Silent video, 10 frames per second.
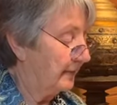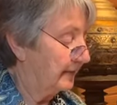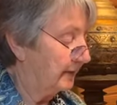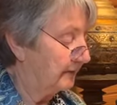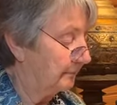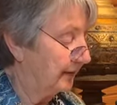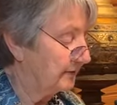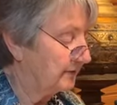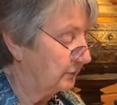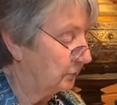Then the
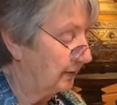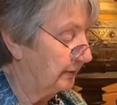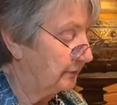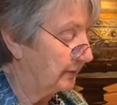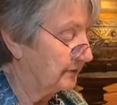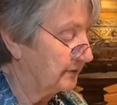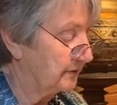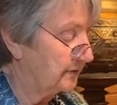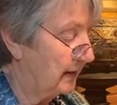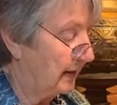Blessed One addressed
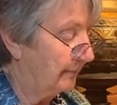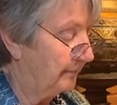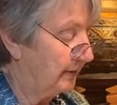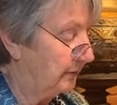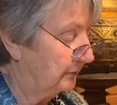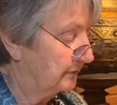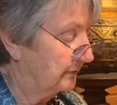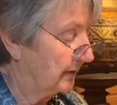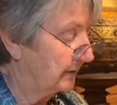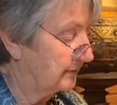bhikkhus
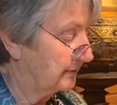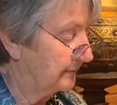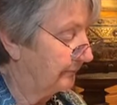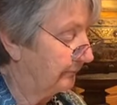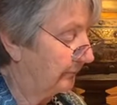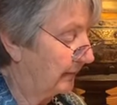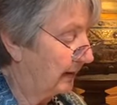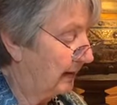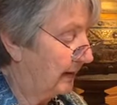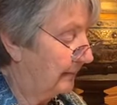thus
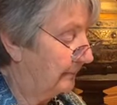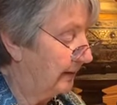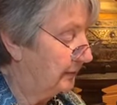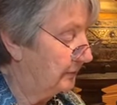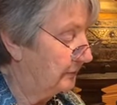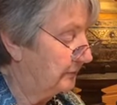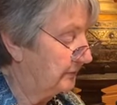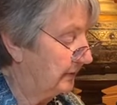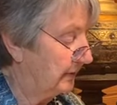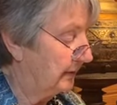Bhikkhus,
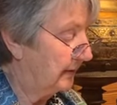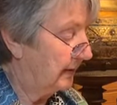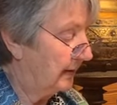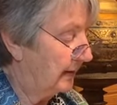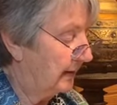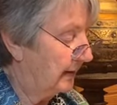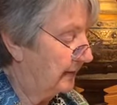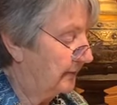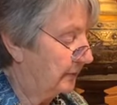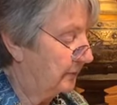
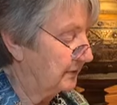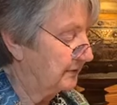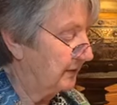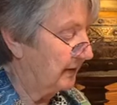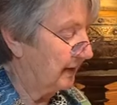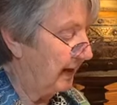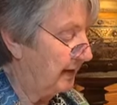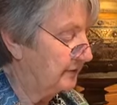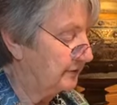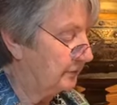there was an
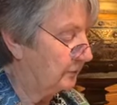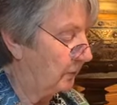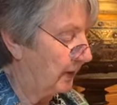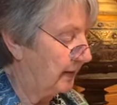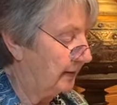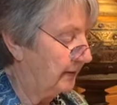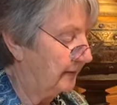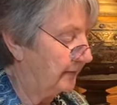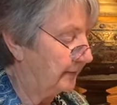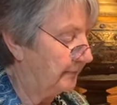occasion
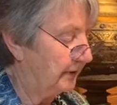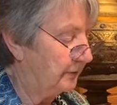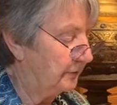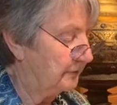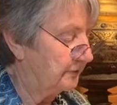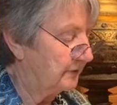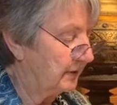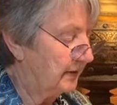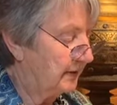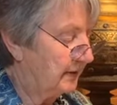when the bhikkhus
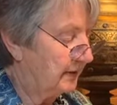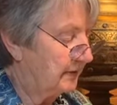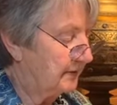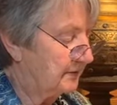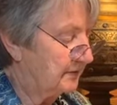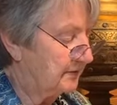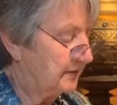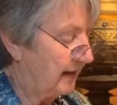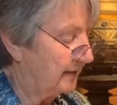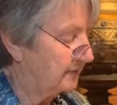
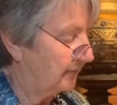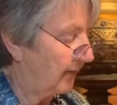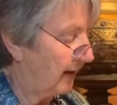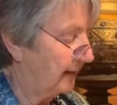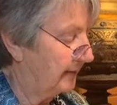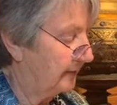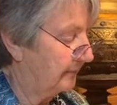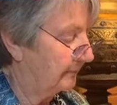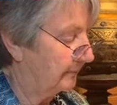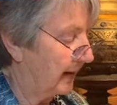satisfied
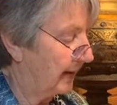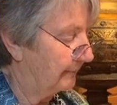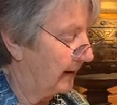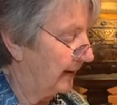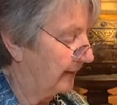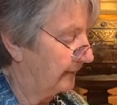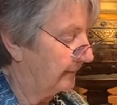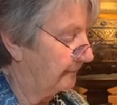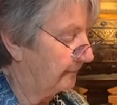my mind.